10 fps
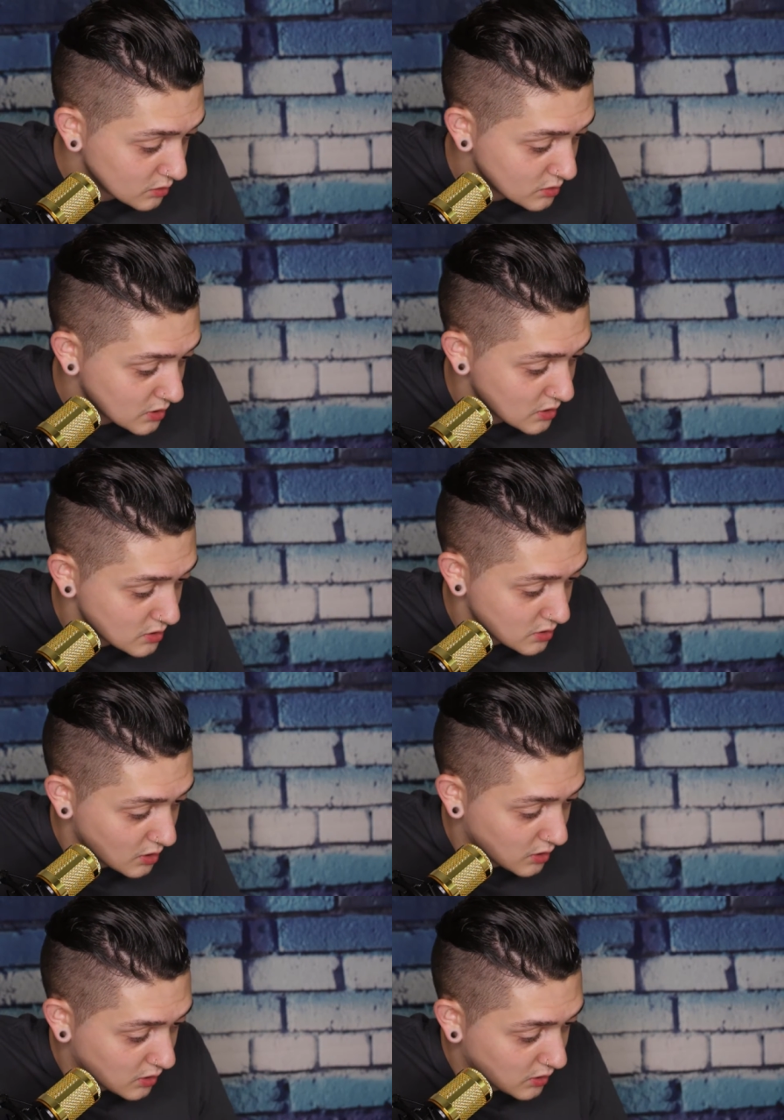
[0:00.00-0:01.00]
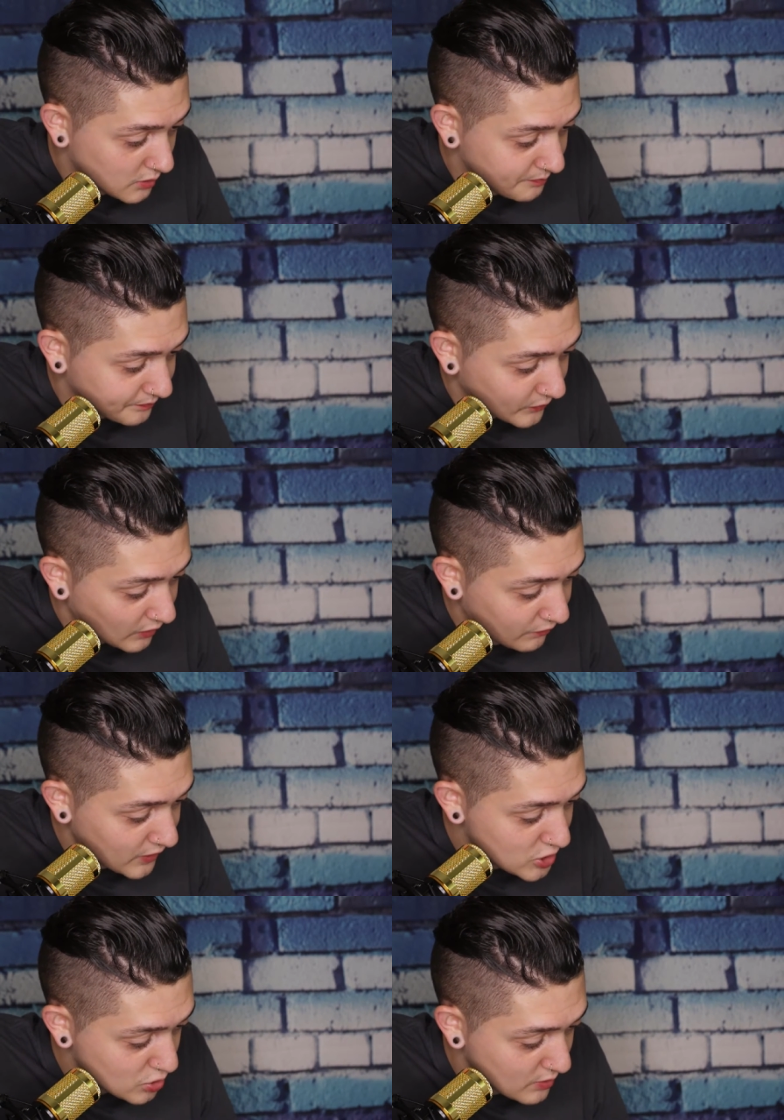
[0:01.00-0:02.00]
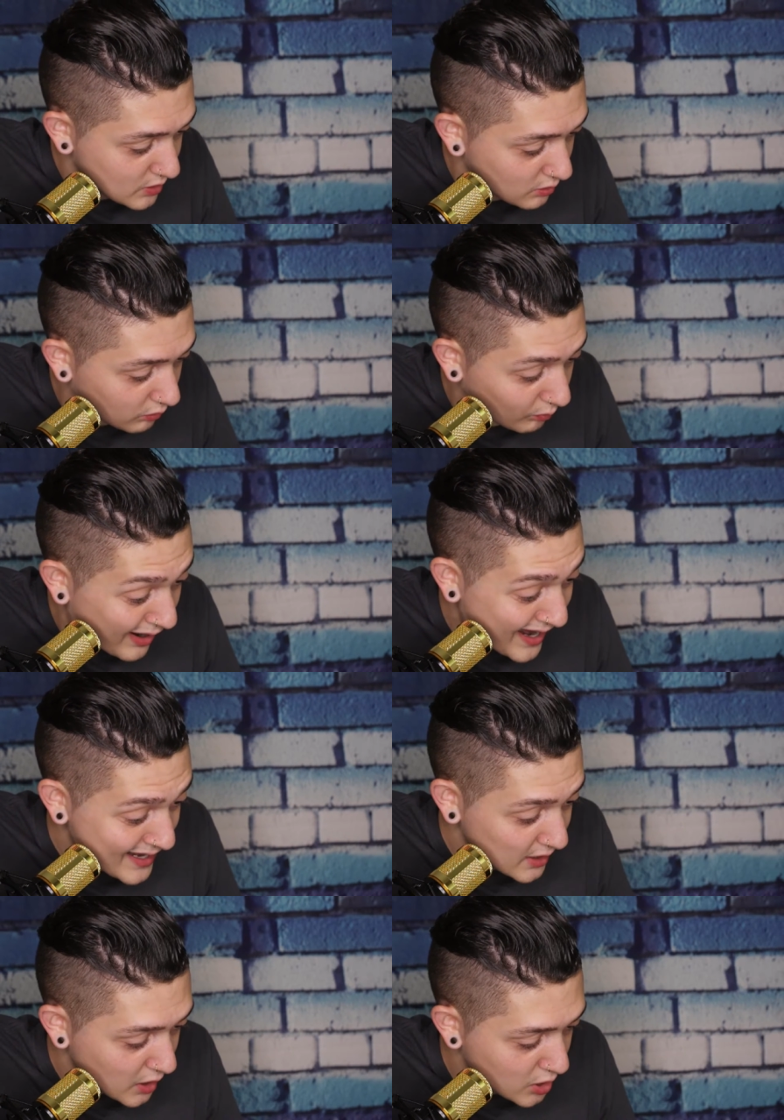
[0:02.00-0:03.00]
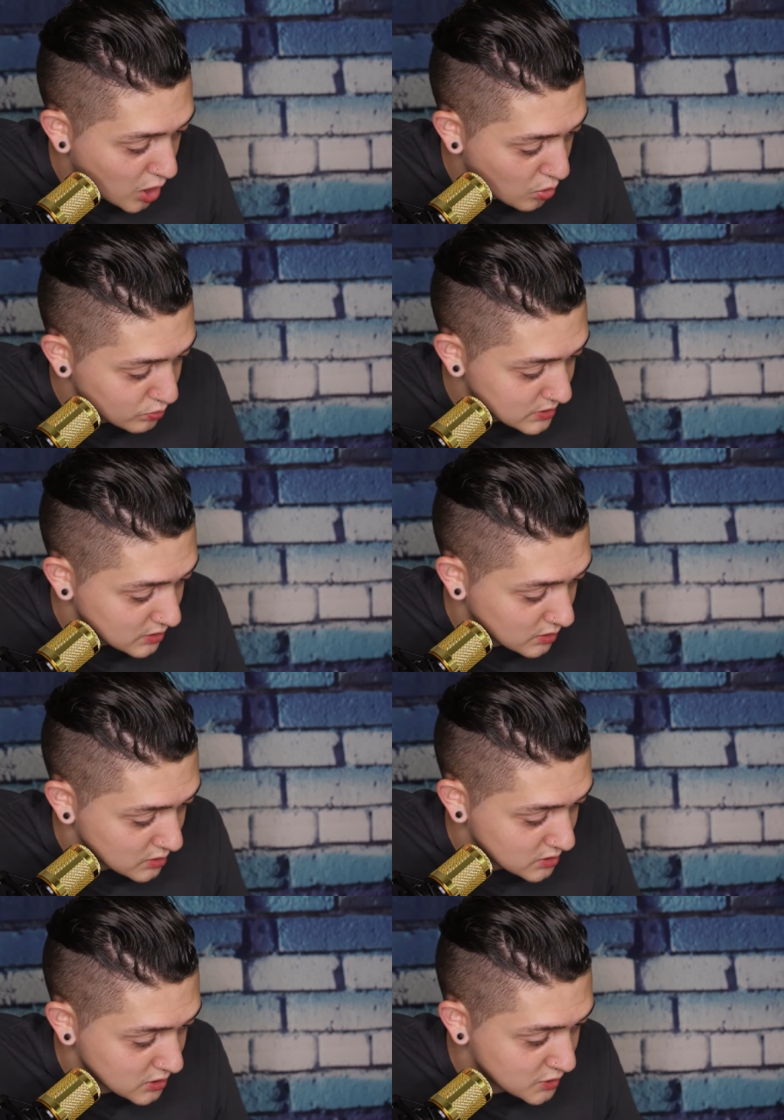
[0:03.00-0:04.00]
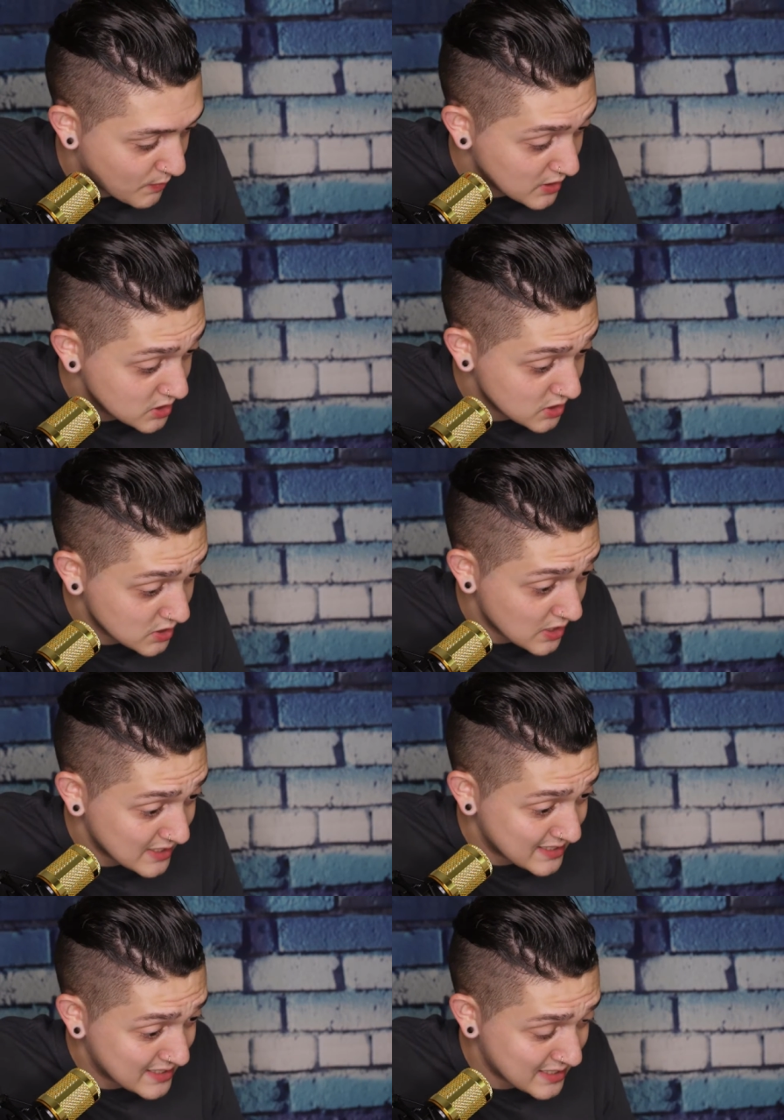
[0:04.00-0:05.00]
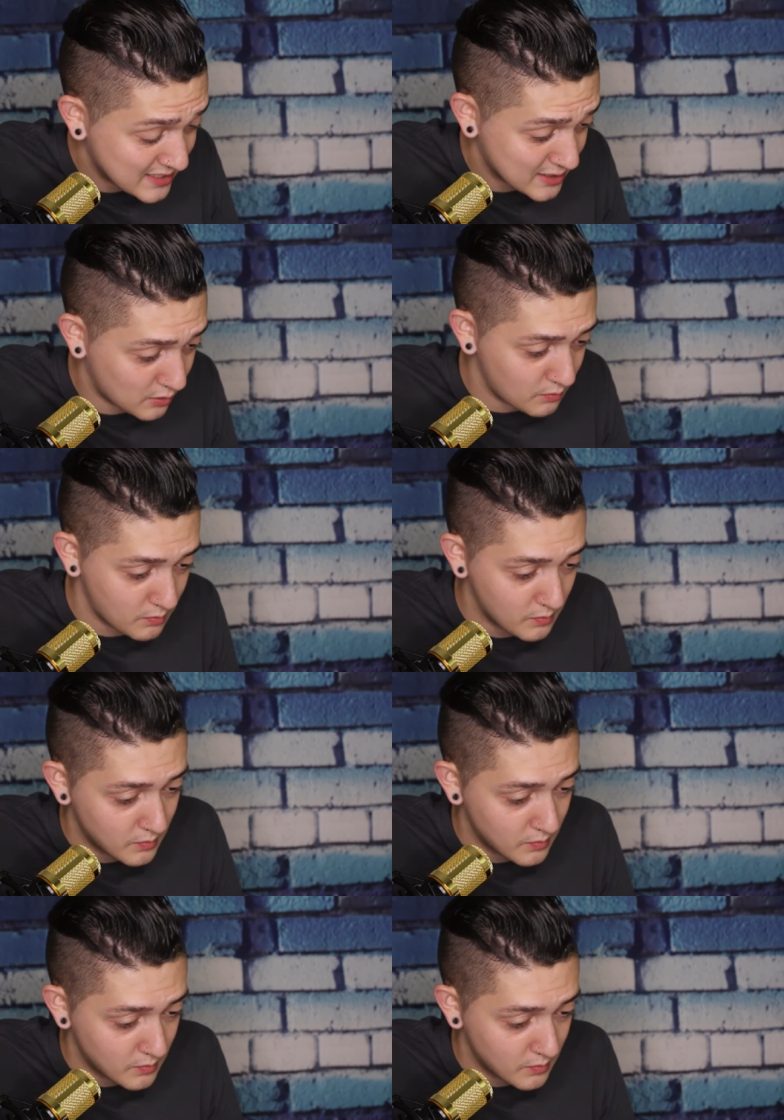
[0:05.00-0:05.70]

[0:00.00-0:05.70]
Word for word: it says. Uh, Featuring Rycote suspension system.